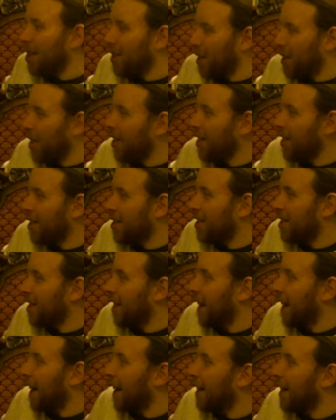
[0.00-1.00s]
thought into
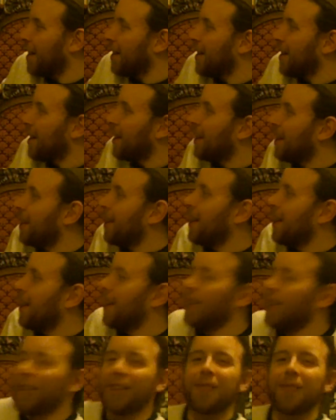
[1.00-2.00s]
that. I
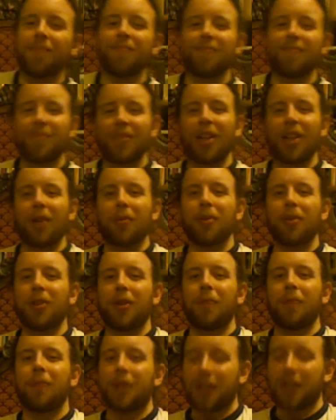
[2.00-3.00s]
mean, not really a
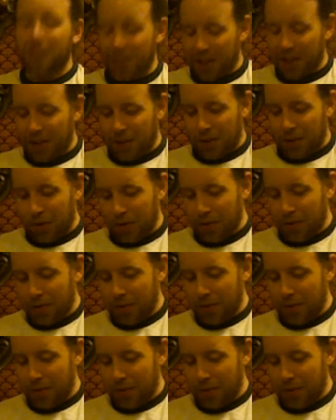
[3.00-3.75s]
big deal.